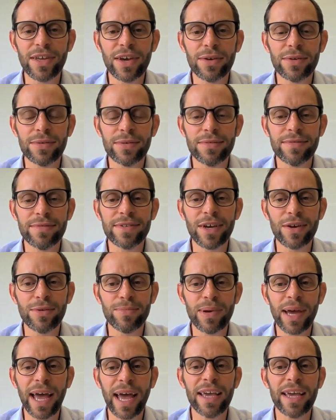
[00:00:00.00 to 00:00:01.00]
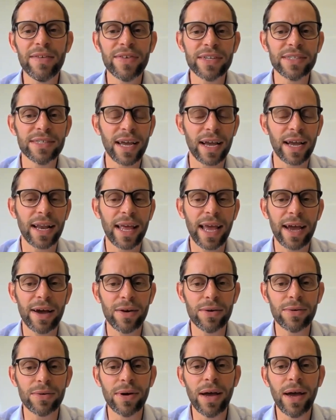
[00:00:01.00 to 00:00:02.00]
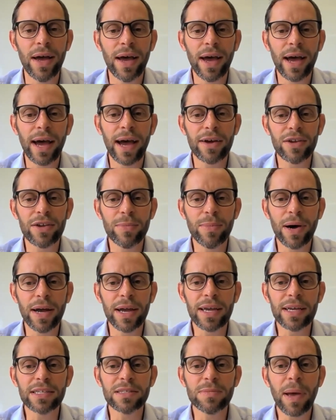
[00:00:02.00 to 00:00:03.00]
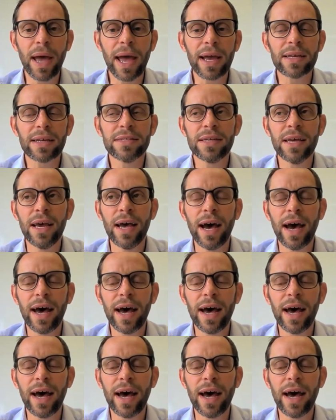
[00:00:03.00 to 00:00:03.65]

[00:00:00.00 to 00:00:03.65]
don't behave exactly how you might expect,